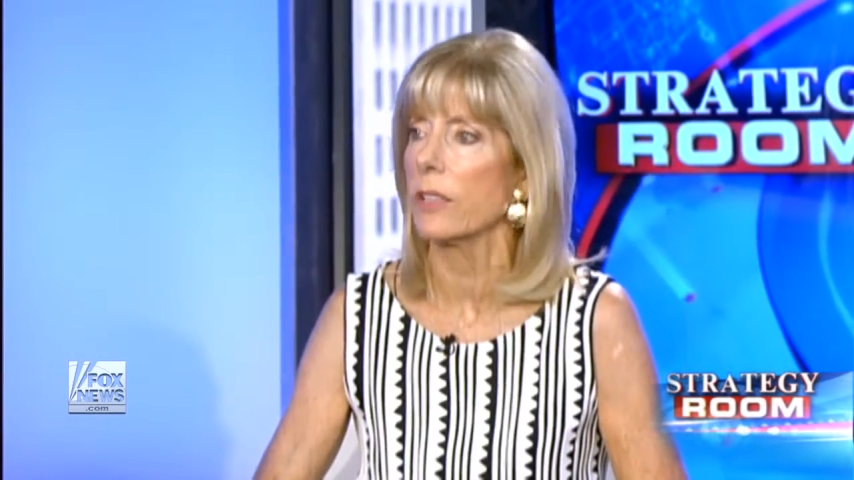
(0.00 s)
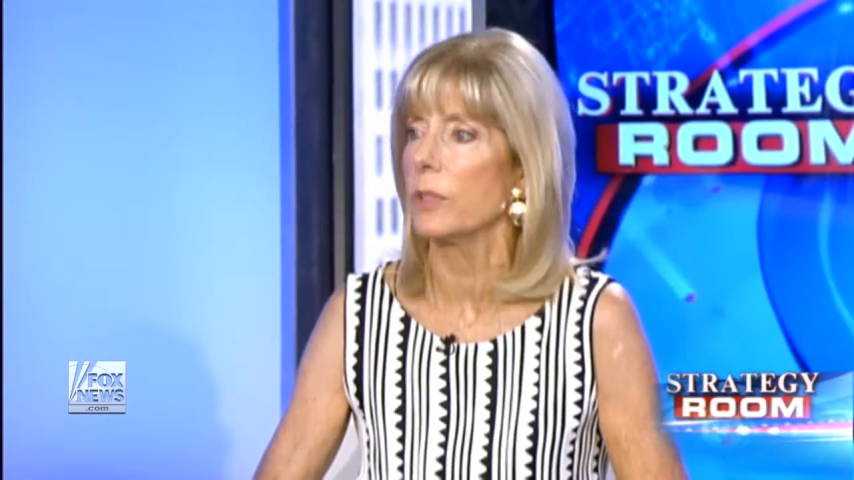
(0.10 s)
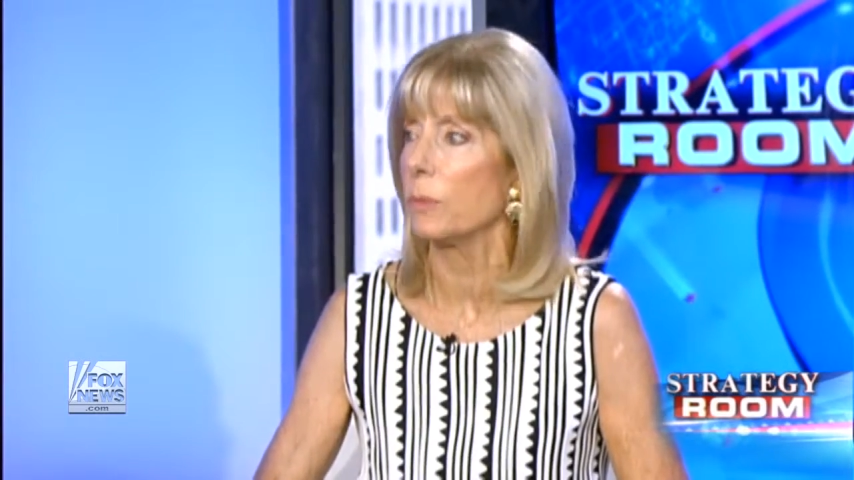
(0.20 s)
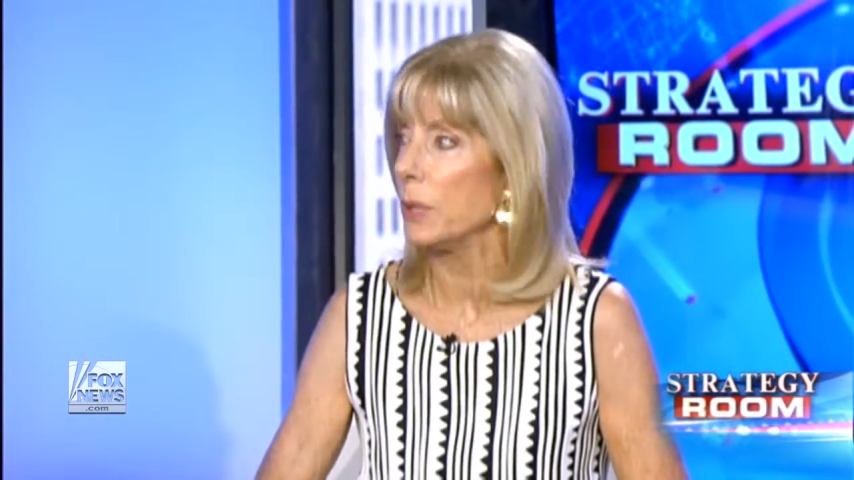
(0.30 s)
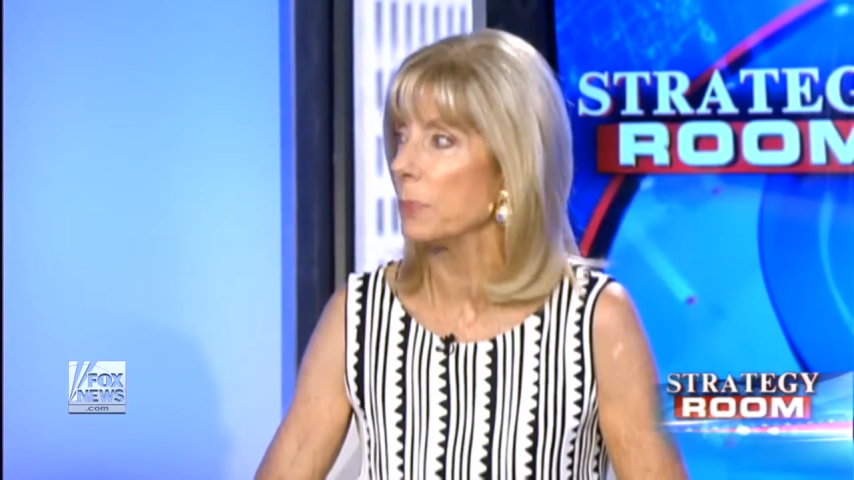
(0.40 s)

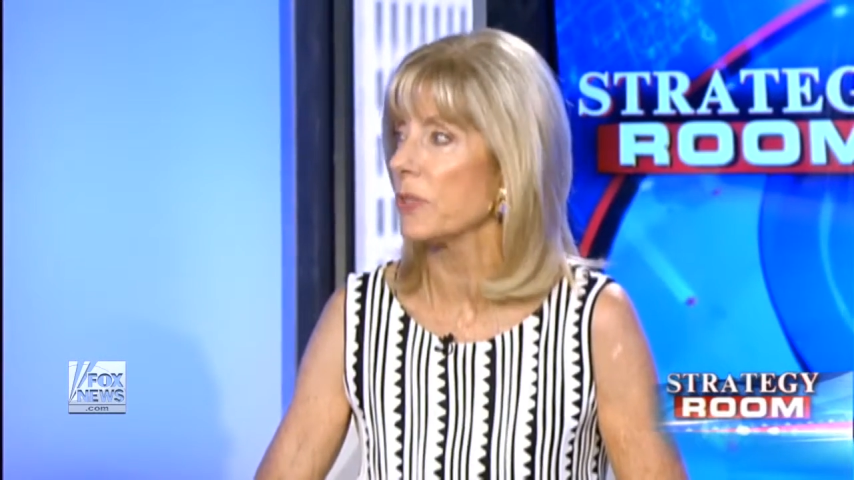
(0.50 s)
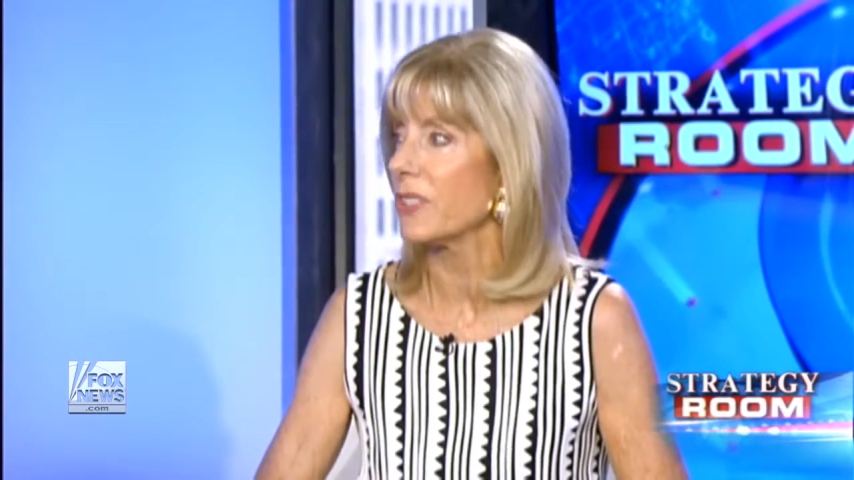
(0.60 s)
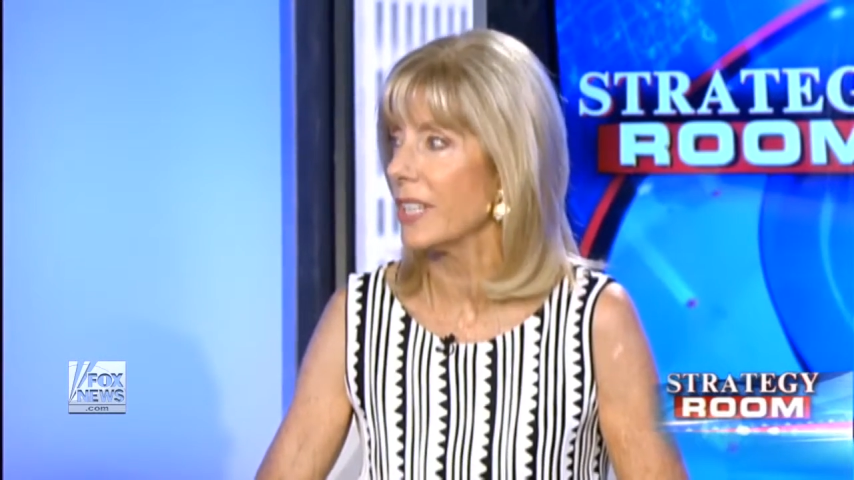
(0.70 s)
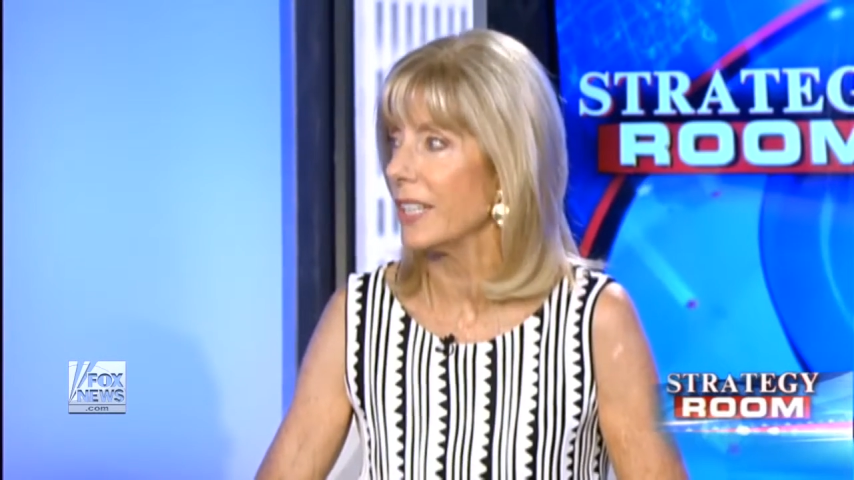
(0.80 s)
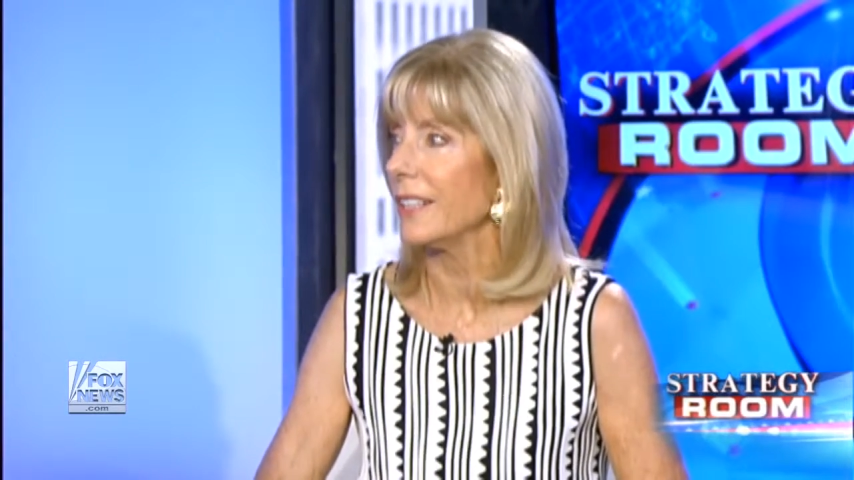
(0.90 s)
under people's
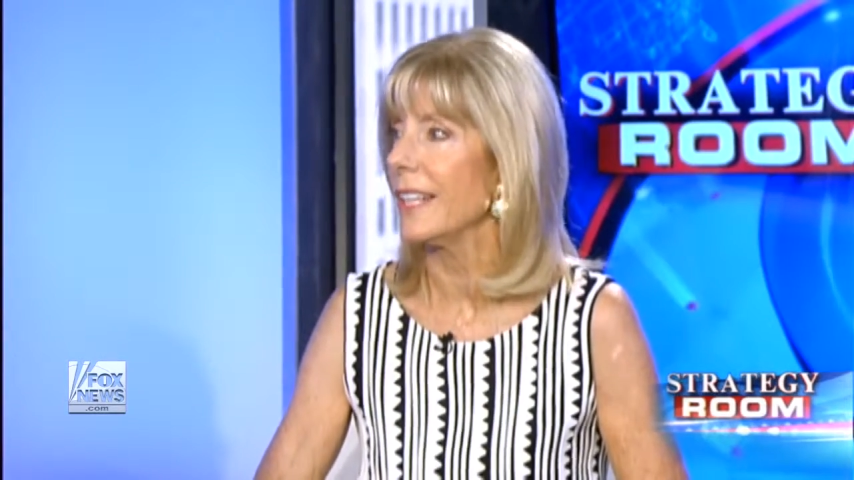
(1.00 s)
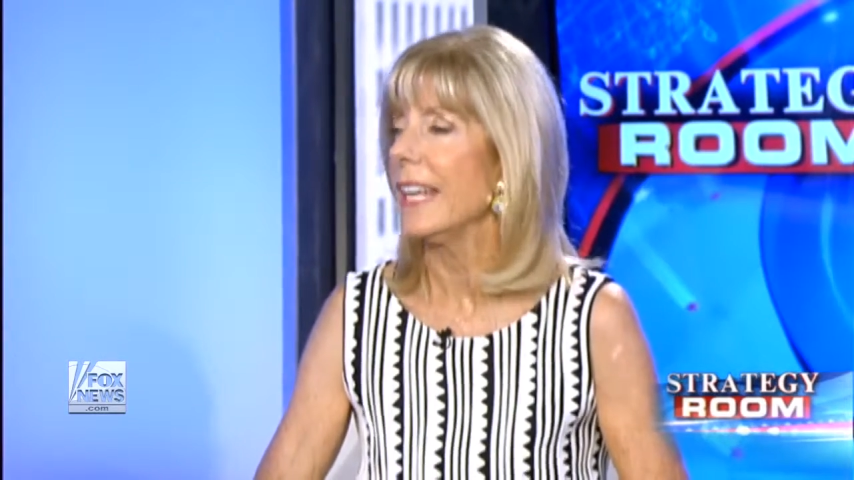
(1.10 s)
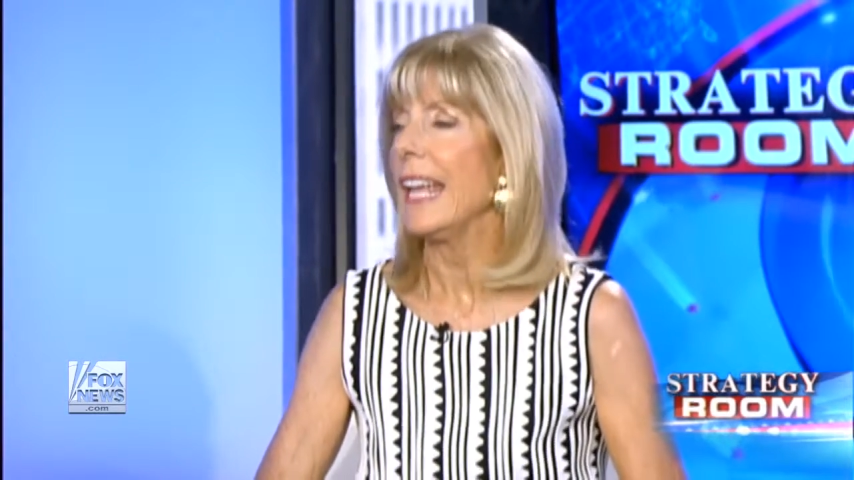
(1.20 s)
skin.